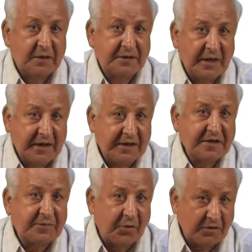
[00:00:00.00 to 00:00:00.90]
There is
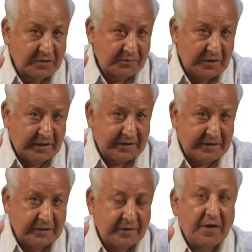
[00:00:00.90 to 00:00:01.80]
a
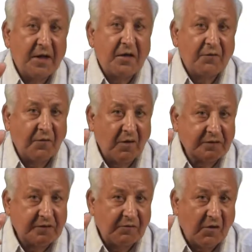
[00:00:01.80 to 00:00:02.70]
possibility for
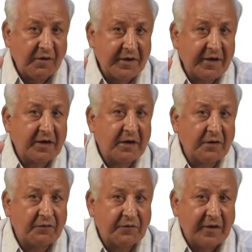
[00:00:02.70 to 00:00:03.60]
the wandering
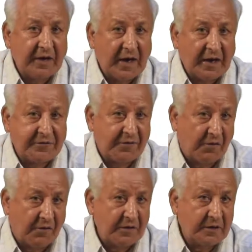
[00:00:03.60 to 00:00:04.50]
free
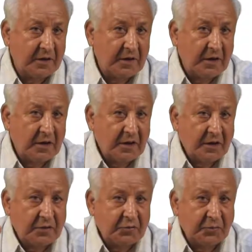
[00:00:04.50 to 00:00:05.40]
electron
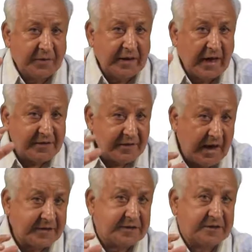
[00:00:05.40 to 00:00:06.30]
to be
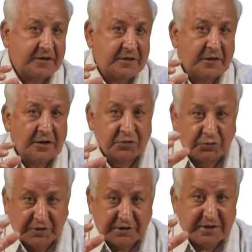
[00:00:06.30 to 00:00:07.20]
attracted to
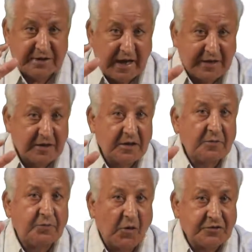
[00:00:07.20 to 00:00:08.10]
this net
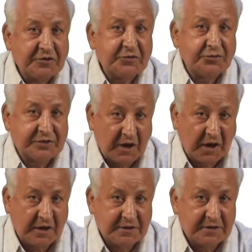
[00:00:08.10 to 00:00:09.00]
positive
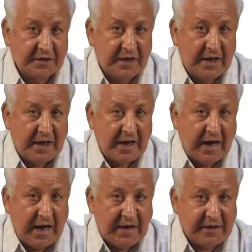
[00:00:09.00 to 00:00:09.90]
charge
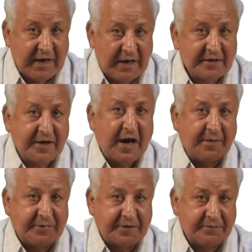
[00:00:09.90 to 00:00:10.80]
and get
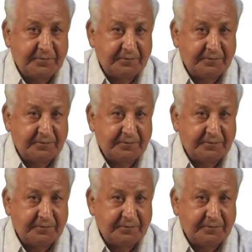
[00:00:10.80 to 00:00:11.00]
trapped